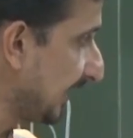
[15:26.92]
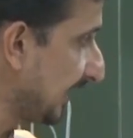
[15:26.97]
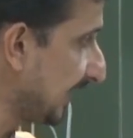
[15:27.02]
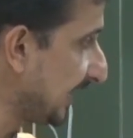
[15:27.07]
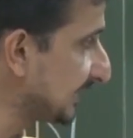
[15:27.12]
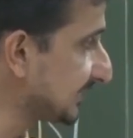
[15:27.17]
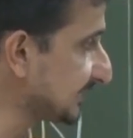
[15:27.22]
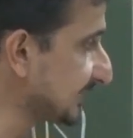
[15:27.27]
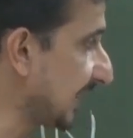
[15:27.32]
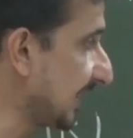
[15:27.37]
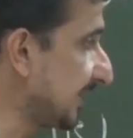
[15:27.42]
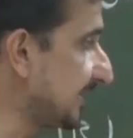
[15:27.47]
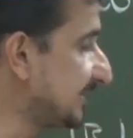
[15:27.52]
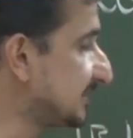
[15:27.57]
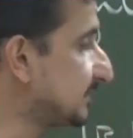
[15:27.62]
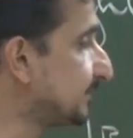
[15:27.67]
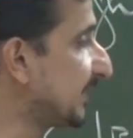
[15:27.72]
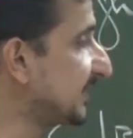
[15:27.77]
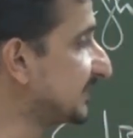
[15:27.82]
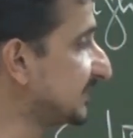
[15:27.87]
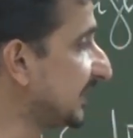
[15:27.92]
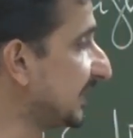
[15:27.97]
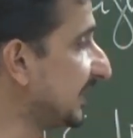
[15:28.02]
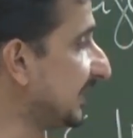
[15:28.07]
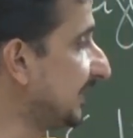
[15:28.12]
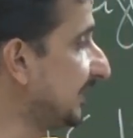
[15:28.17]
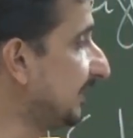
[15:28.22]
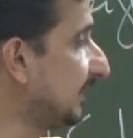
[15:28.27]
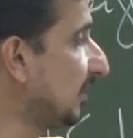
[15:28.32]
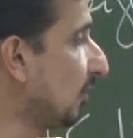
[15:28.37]
A psi is
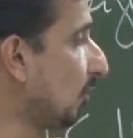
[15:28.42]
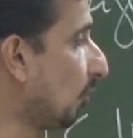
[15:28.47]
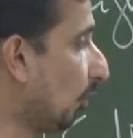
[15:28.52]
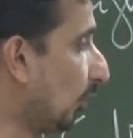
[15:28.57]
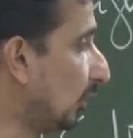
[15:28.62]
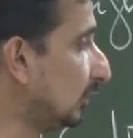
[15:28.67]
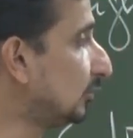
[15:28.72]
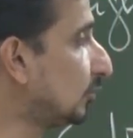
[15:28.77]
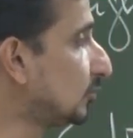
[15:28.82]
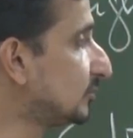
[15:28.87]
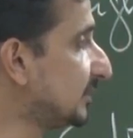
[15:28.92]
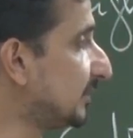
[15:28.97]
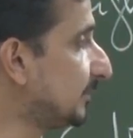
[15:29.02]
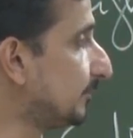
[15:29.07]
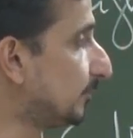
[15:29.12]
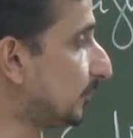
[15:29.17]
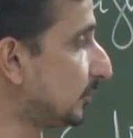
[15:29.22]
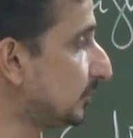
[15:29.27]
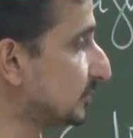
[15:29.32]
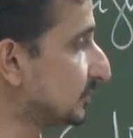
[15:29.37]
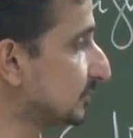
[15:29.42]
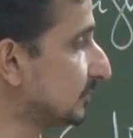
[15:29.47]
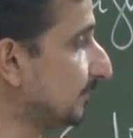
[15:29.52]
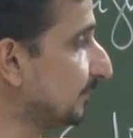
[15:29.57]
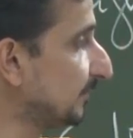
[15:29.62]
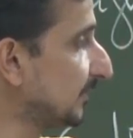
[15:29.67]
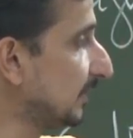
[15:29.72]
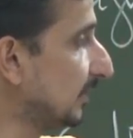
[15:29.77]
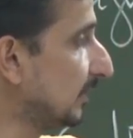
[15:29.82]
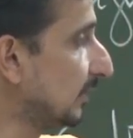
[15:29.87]
basically all those inputs
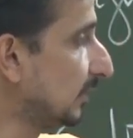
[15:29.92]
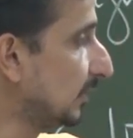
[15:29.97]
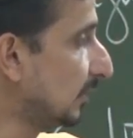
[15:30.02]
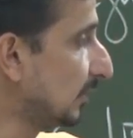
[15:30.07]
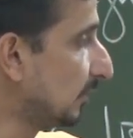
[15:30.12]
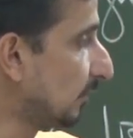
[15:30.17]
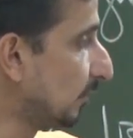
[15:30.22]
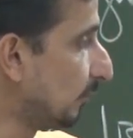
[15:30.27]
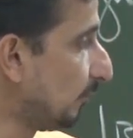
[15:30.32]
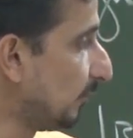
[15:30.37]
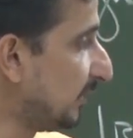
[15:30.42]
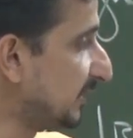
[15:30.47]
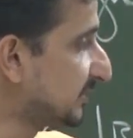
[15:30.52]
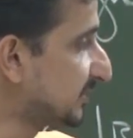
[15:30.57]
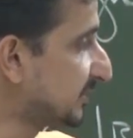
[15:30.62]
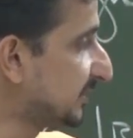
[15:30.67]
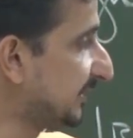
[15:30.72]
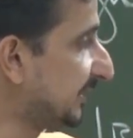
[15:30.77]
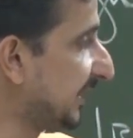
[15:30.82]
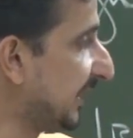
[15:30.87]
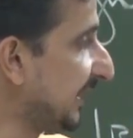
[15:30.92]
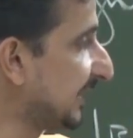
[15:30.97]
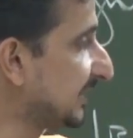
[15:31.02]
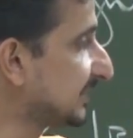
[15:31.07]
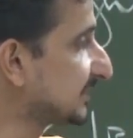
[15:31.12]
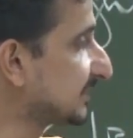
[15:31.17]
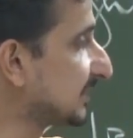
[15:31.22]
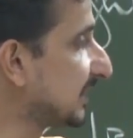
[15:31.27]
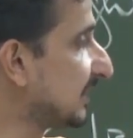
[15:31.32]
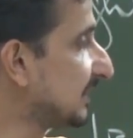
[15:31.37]
which
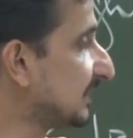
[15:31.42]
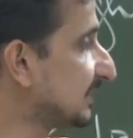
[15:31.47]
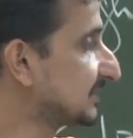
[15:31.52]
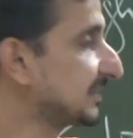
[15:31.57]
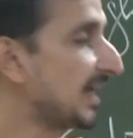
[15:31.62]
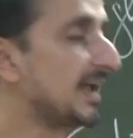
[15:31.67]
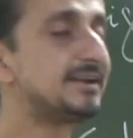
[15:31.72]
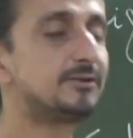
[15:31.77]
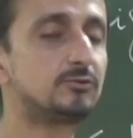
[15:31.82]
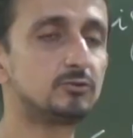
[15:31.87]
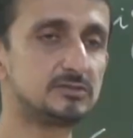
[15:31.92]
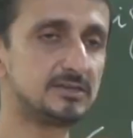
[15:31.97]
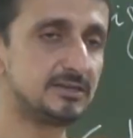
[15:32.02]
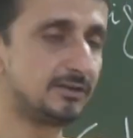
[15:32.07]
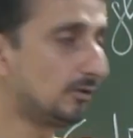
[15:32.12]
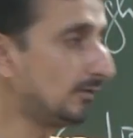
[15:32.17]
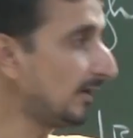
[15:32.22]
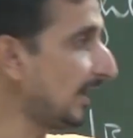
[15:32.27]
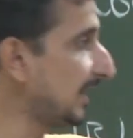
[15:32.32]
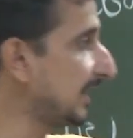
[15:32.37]
takes psi to 0